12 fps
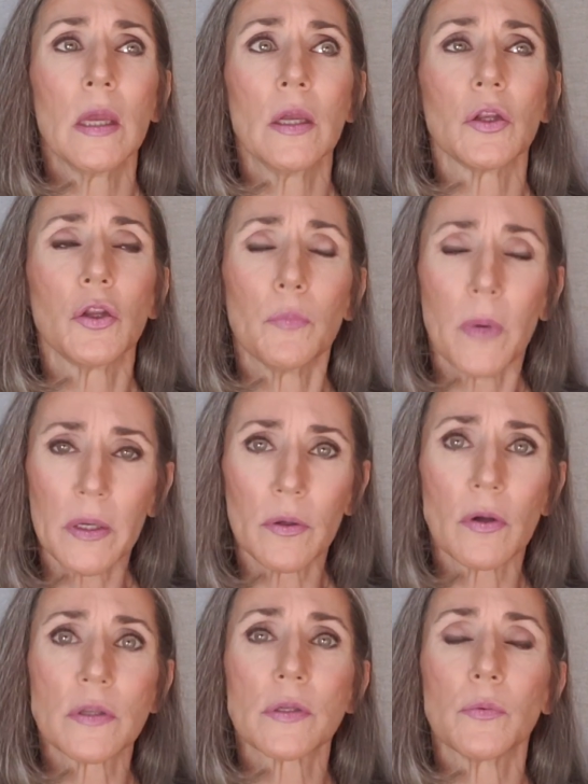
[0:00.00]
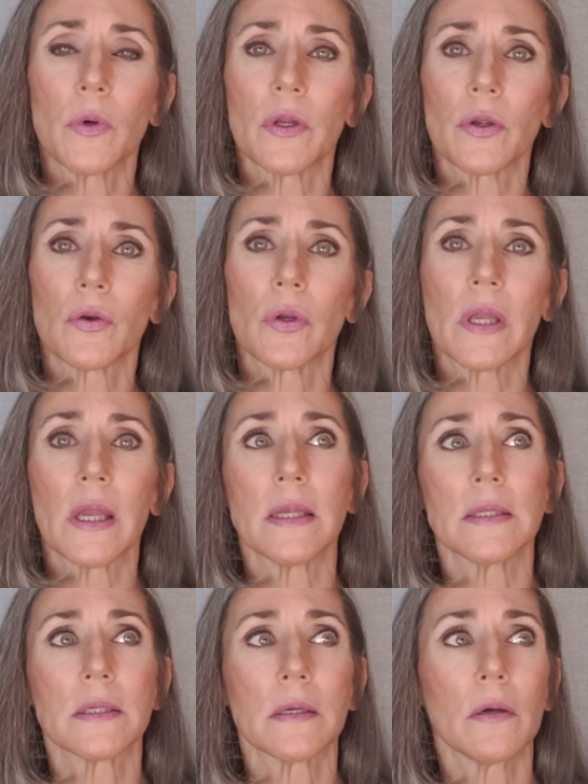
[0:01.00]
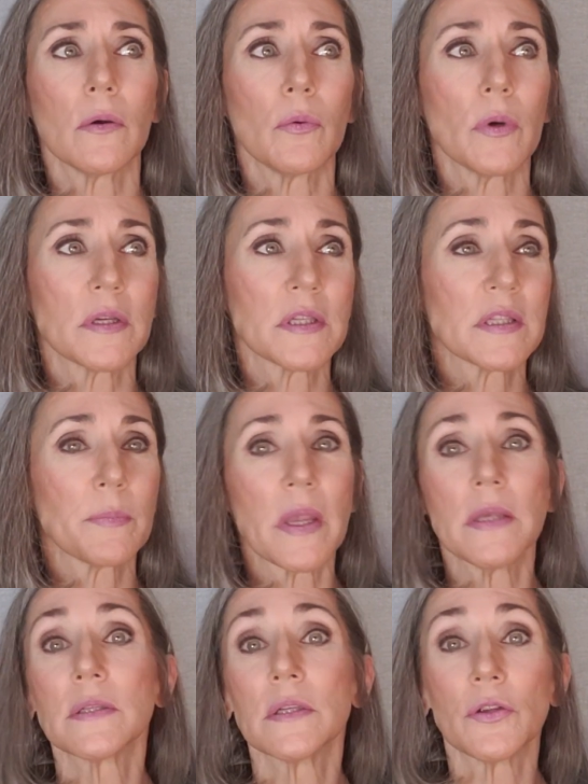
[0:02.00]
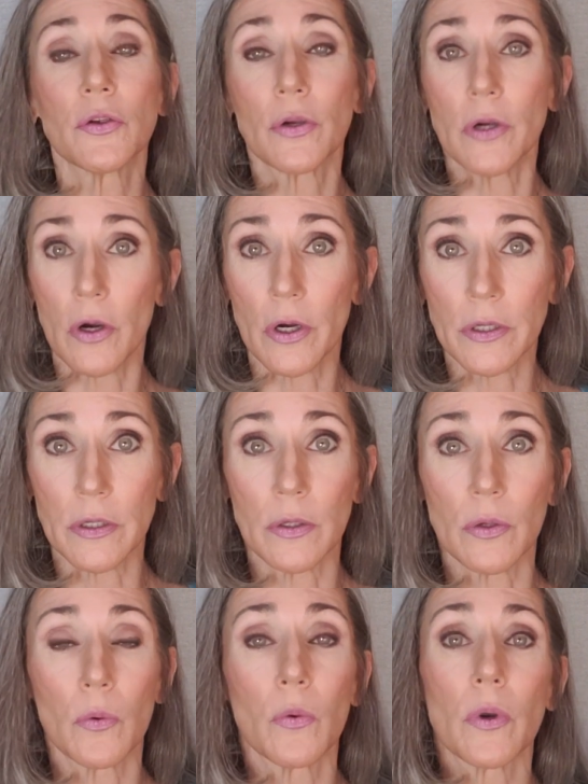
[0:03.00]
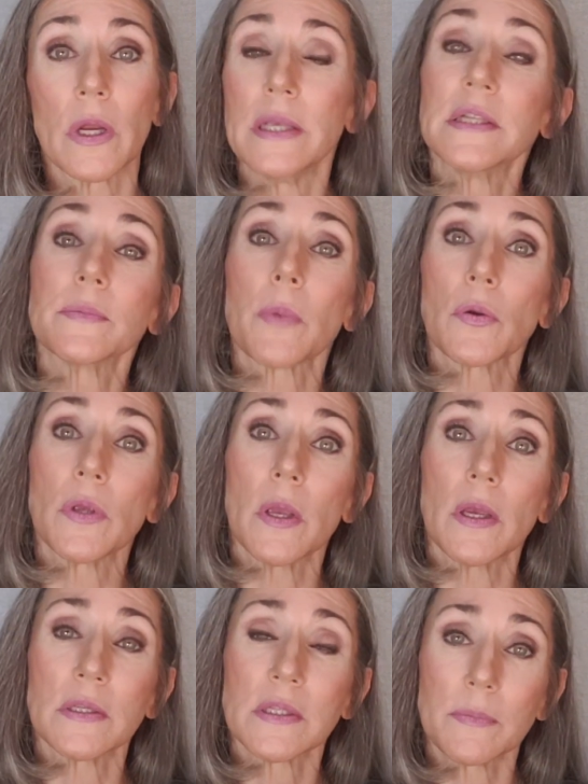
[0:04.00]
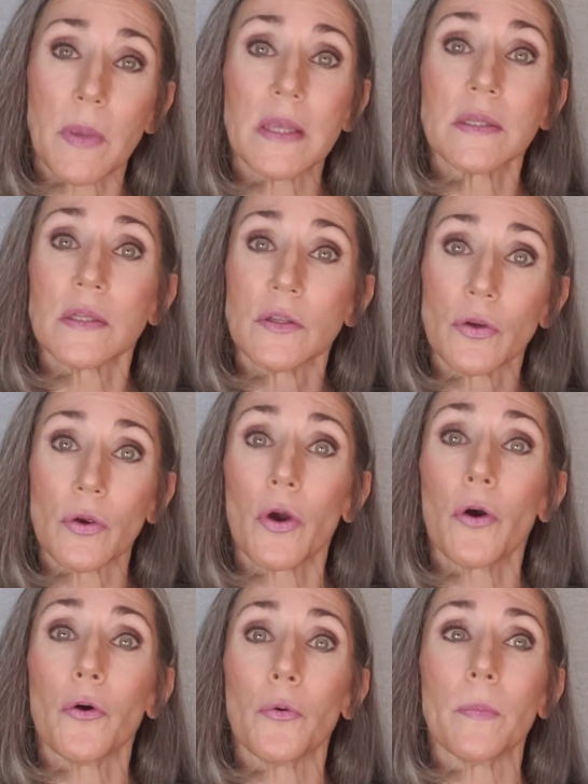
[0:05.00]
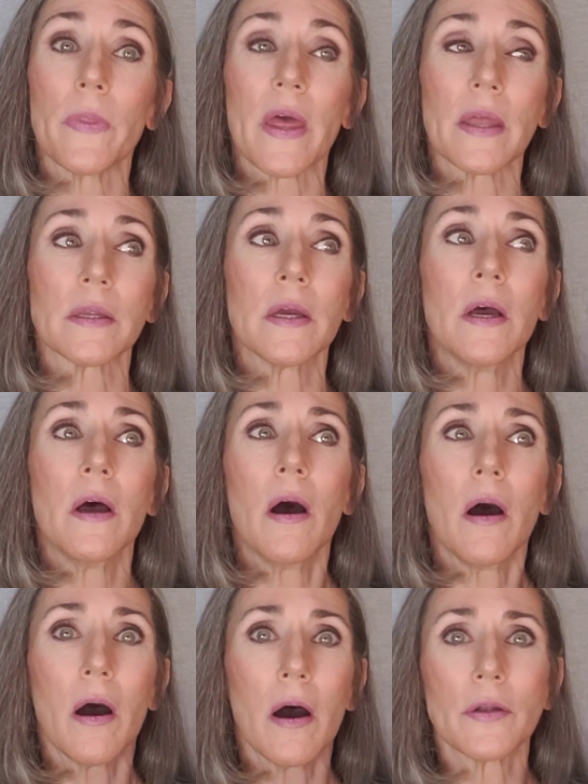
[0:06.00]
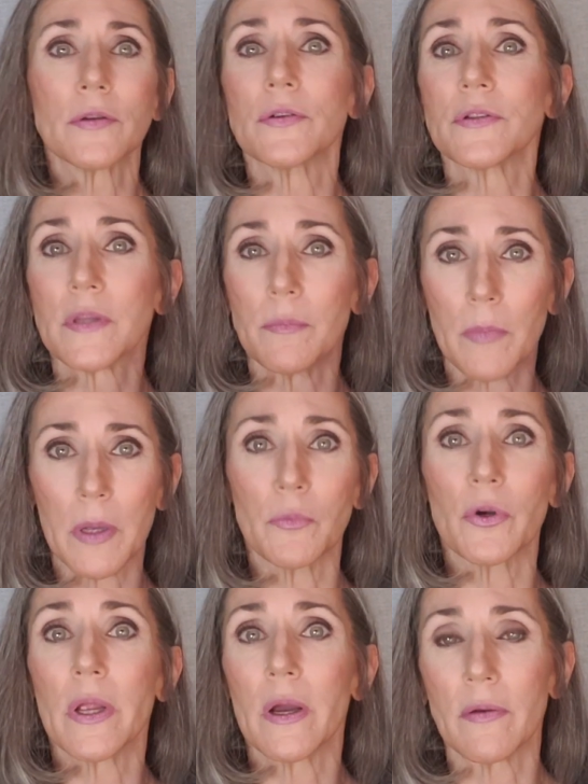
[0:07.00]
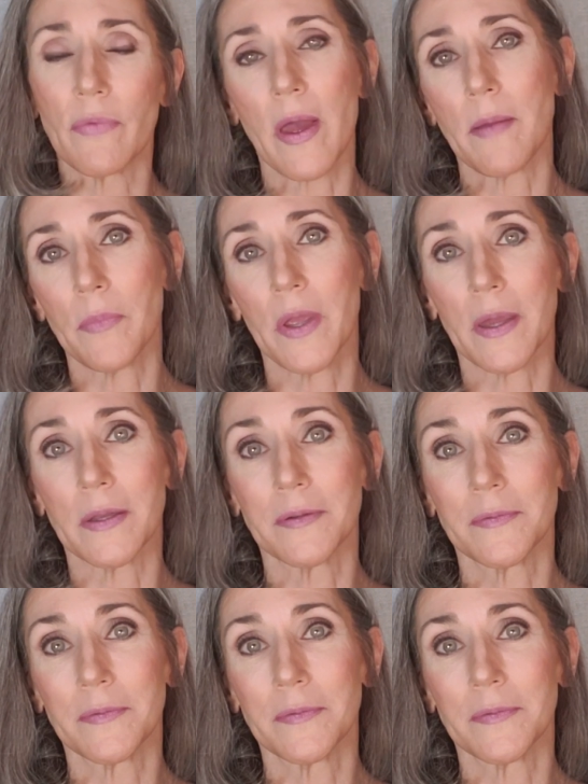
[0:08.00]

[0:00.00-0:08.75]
You might also want to create a space in your garden or a space in your home that honors the memory of that pet.